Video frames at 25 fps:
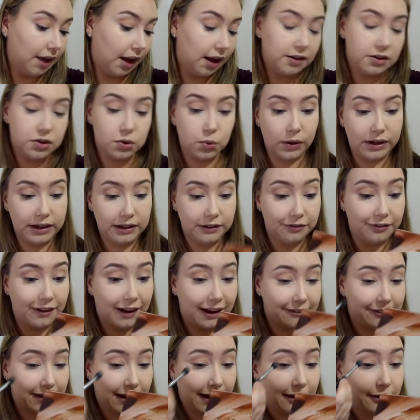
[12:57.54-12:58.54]
25
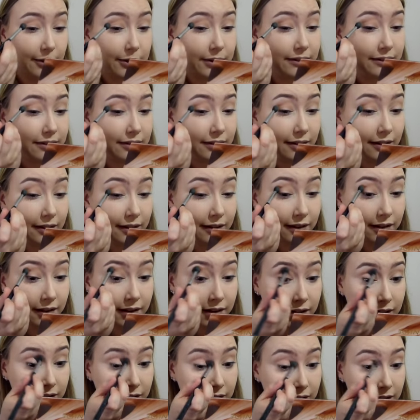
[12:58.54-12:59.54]
hours
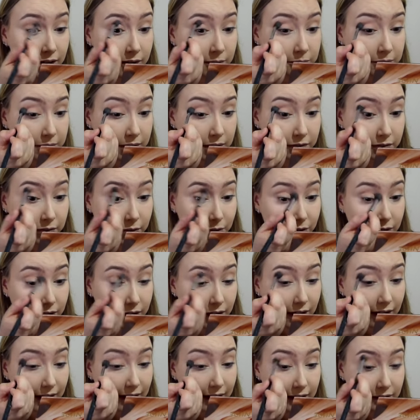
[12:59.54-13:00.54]
before I